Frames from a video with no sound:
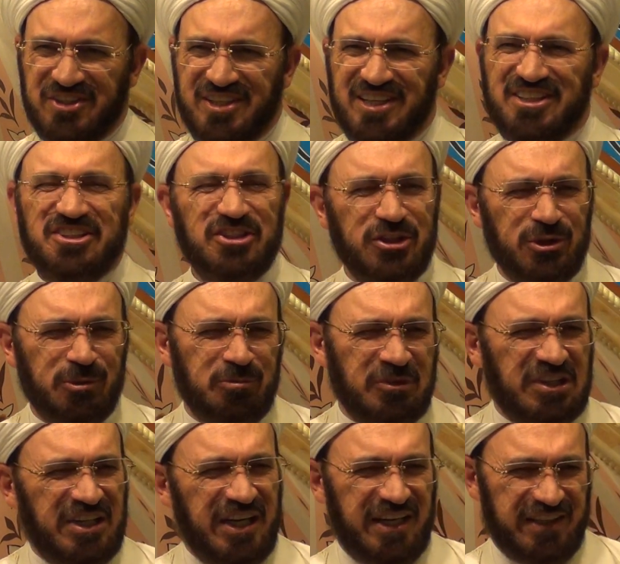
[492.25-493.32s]
They
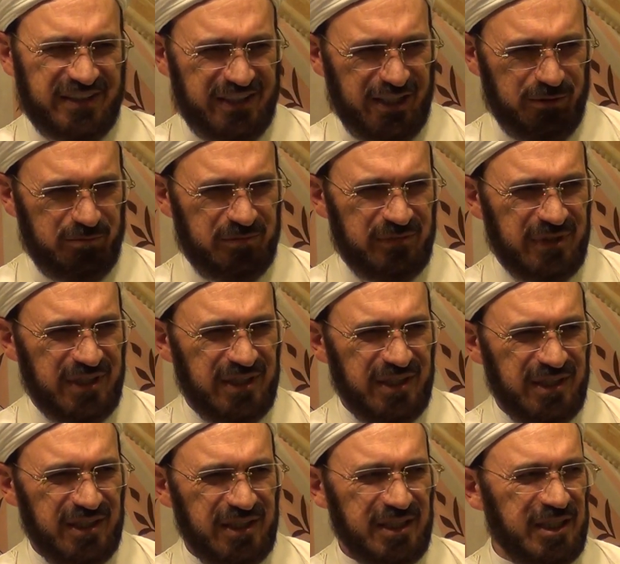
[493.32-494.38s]
humiliate them
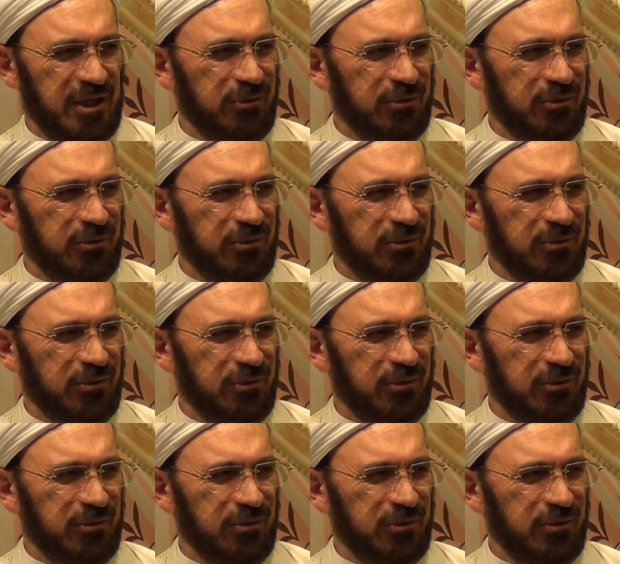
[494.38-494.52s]
in